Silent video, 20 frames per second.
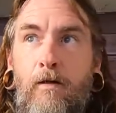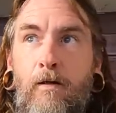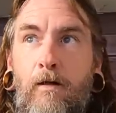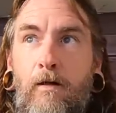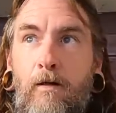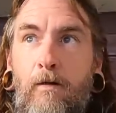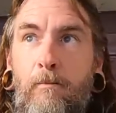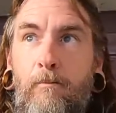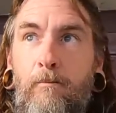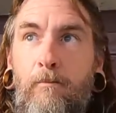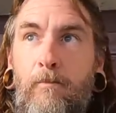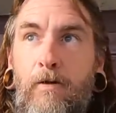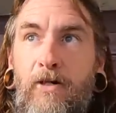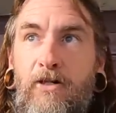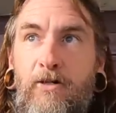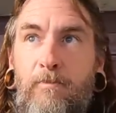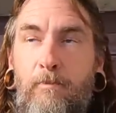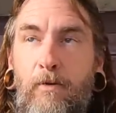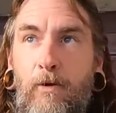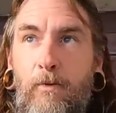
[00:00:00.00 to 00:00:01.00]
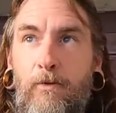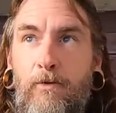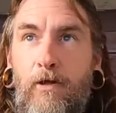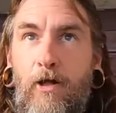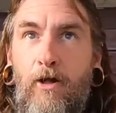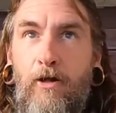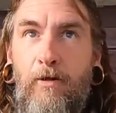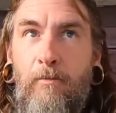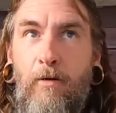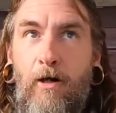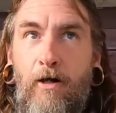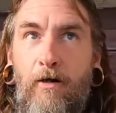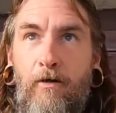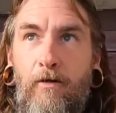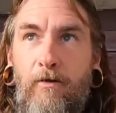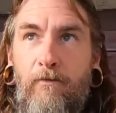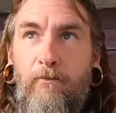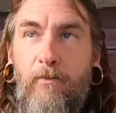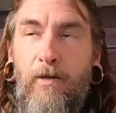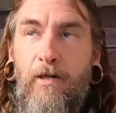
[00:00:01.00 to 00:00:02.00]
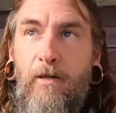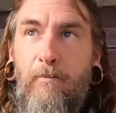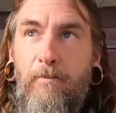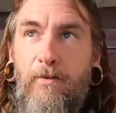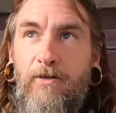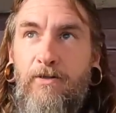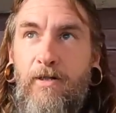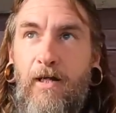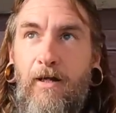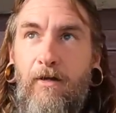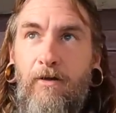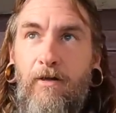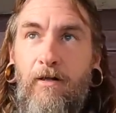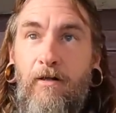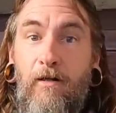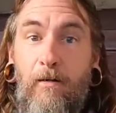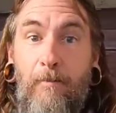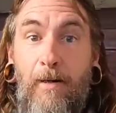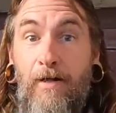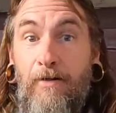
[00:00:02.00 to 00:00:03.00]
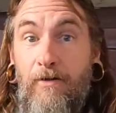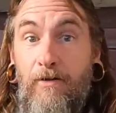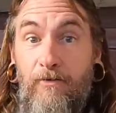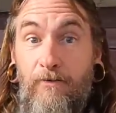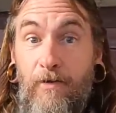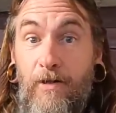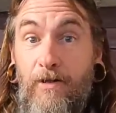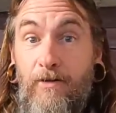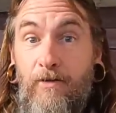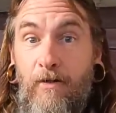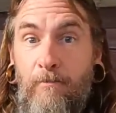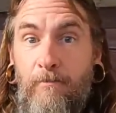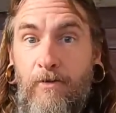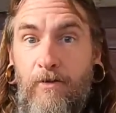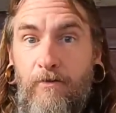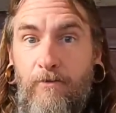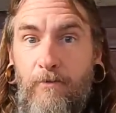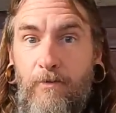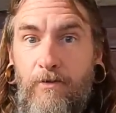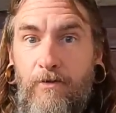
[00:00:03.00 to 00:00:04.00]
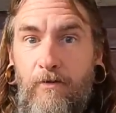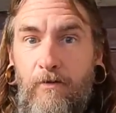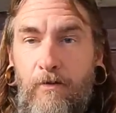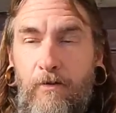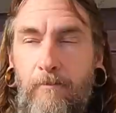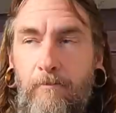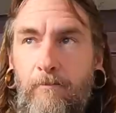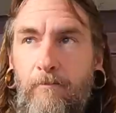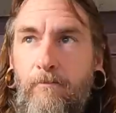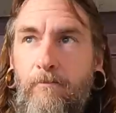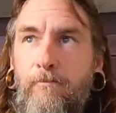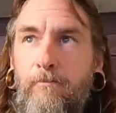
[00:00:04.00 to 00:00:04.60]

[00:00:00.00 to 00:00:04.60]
I spoke with Holly Martin of Wind Hippie Sailing about this very subject recently.